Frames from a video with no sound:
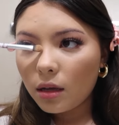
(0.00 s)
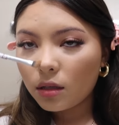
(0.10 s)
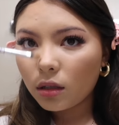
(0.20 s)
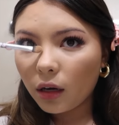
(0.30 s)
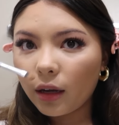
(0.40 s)

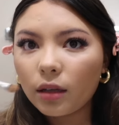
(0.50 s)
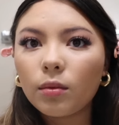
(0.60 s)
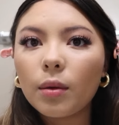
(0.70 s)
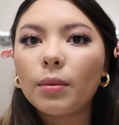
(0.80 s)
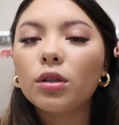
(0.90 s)
Sorry guys,
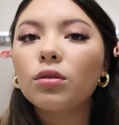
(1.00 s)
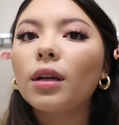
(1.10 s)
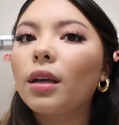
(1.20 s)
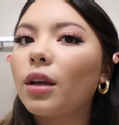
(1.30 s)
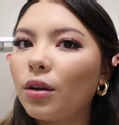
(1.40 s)
my mirror's
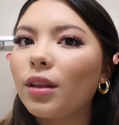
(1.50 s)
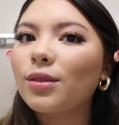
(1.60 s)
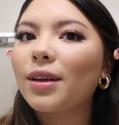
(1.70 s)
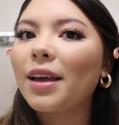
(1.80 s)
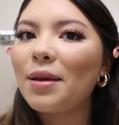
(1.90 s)
right here.
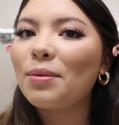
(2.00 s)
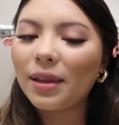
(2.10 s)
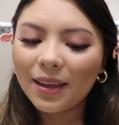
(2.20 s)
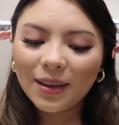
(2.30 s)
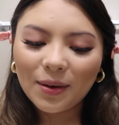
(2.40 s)
That's why I keep
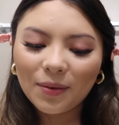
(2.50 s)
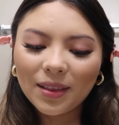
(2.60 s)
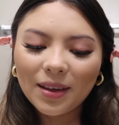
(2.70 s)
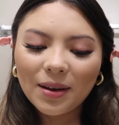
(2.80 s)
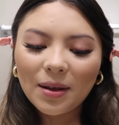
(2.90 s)
looking over
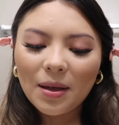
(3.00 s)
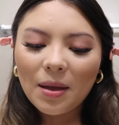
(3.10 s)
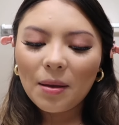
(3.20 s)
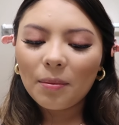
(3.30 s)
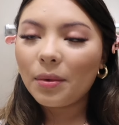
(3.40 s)
there.
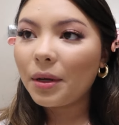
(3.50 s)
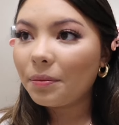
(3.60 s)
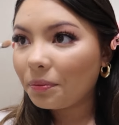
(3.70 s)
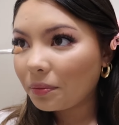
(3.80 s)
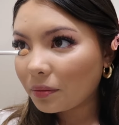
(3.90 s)

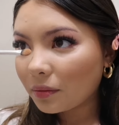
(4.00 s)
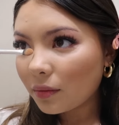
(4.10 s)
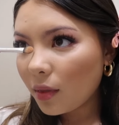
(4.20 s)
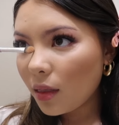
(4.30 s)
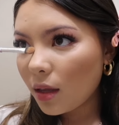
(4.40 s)
But,
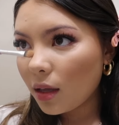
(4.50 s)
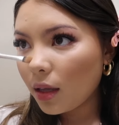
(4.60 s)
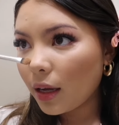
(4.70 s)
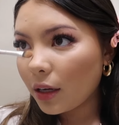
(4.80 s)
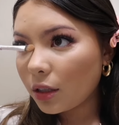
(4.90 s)

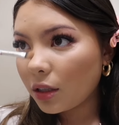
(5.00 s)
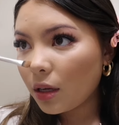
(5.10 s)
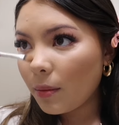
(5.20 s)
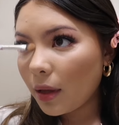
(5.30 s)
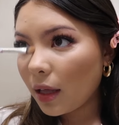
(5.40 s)
yeah, you're just
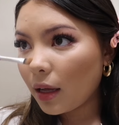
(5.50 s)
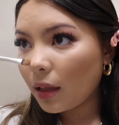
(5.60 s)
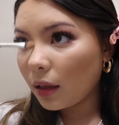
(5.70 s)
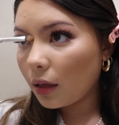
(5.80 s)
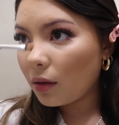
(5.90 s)
gonna make like a
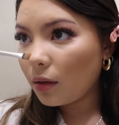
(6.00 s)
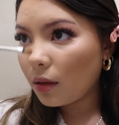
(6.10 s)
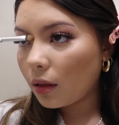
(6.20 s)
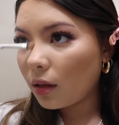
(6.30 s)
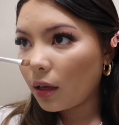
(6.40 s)
little
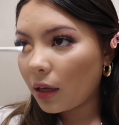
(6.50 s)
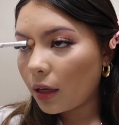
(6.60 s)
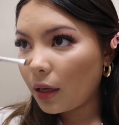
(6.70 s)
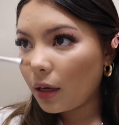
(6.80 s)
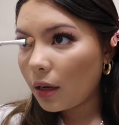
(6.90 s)

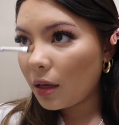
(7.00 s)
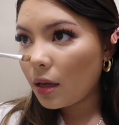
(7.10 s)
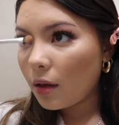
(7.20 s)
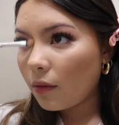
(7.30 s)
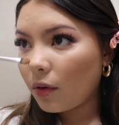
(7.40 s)
line
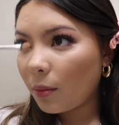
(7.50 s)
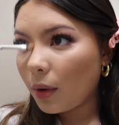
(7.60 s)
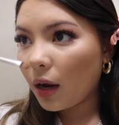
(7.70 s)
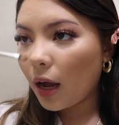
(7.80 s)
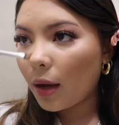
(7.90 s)
from
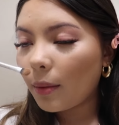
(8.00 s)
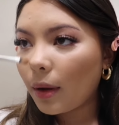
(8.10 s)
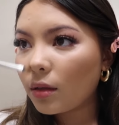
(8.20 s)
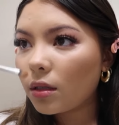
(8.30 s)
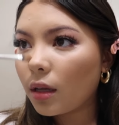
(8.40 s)
your
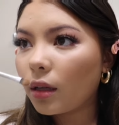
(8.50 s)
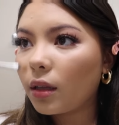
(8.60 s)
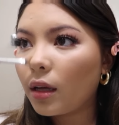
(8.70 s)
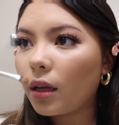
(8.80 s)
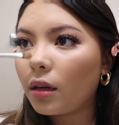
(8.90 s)
eyebrow to like
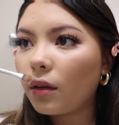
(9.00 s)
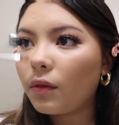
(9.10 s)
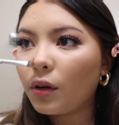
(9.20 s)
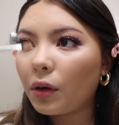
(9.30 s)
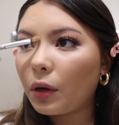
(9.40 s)
the end
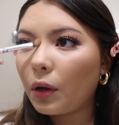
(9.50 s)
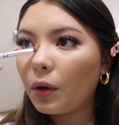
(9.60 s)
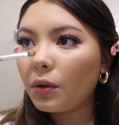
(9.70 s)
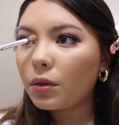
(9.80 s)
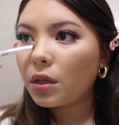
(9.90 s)
of your
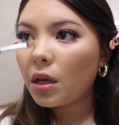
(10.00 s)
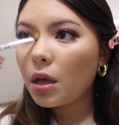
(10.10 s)
nose